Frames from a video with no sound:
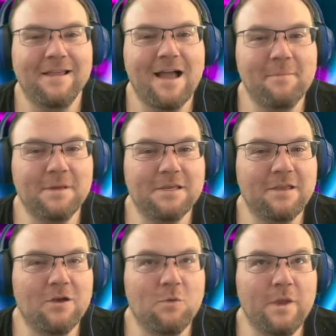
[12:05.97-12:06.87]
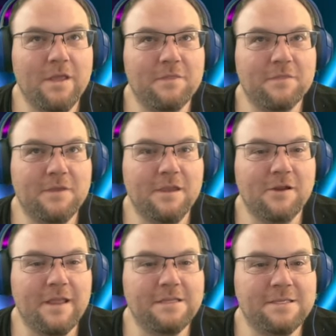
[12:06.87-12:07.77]
I'm gonna go with gear
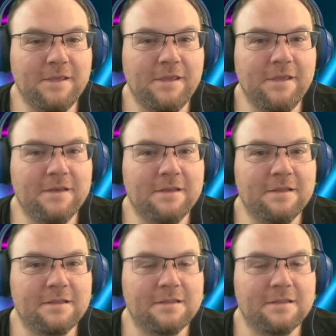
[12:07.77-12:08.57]
18,